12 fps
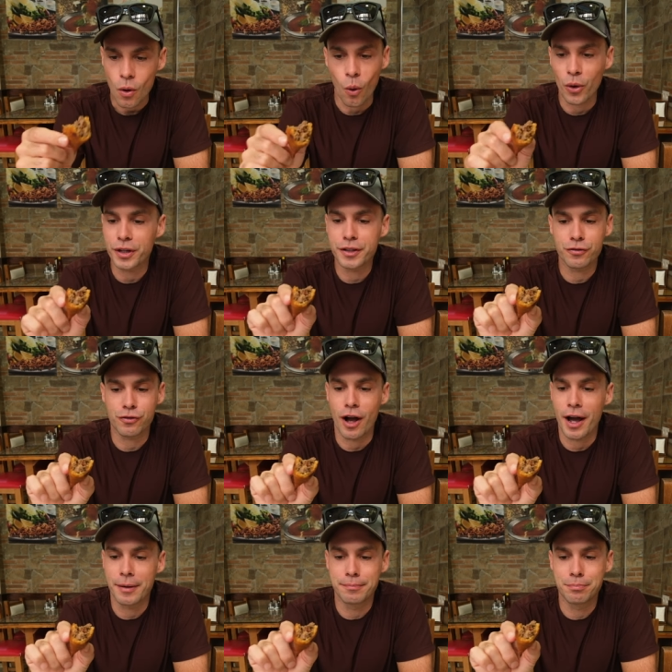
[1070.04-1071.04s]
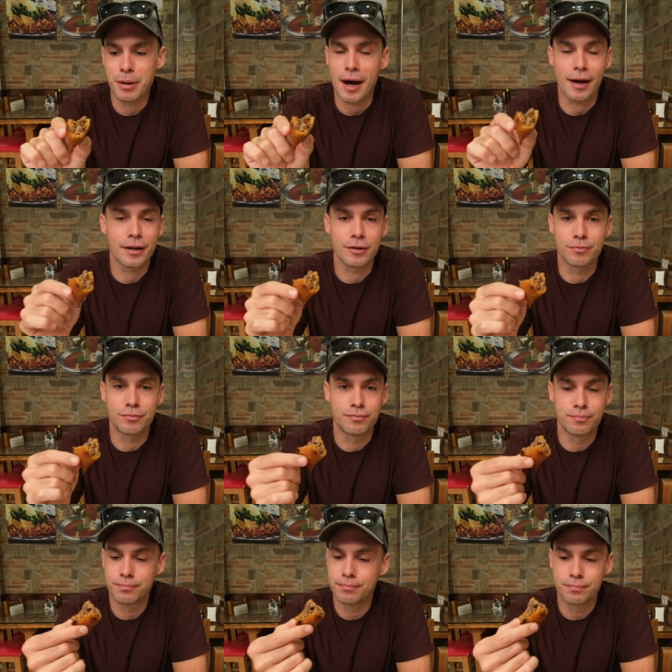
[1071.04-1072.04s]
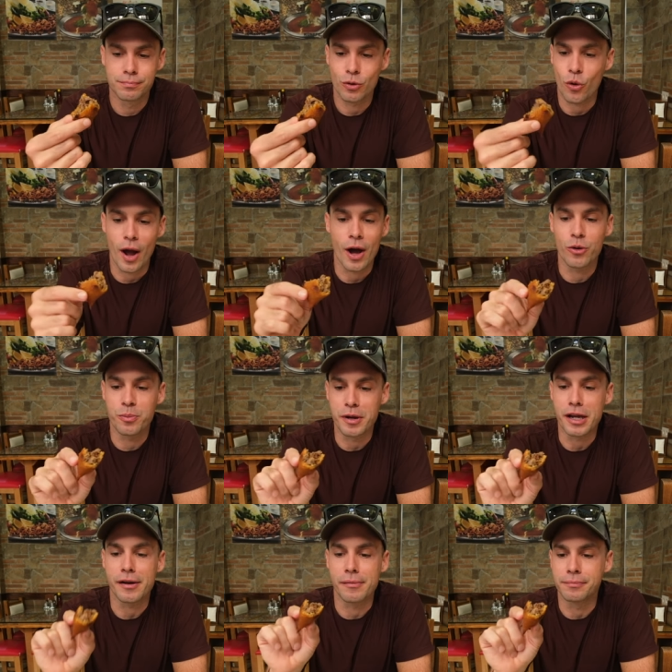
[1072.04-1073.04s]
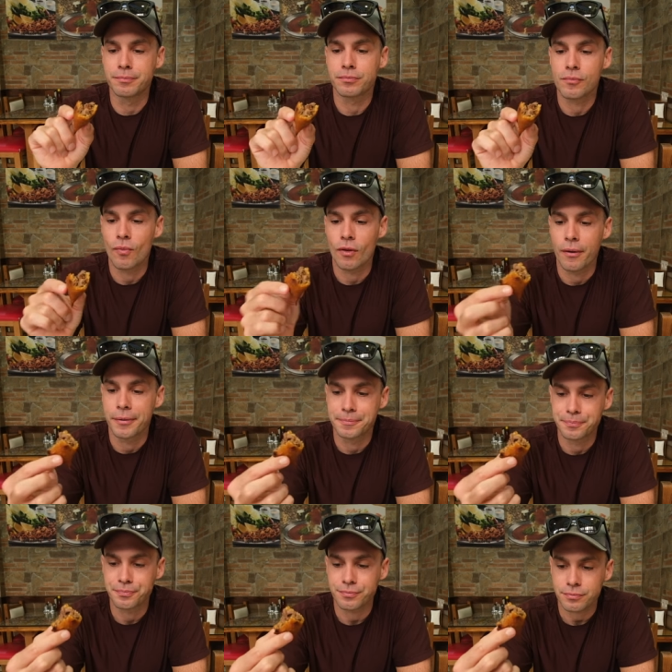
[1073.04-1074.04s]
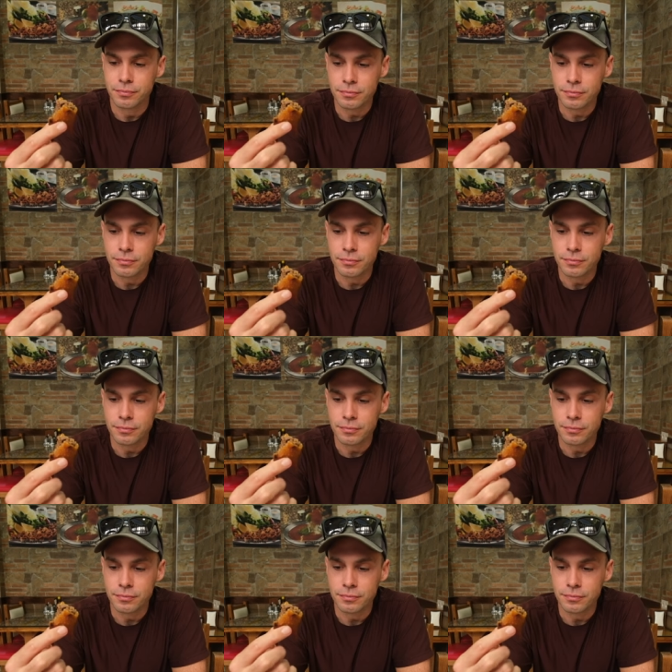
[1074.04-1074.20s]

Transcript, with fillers: Oily fried pocket of ground meat.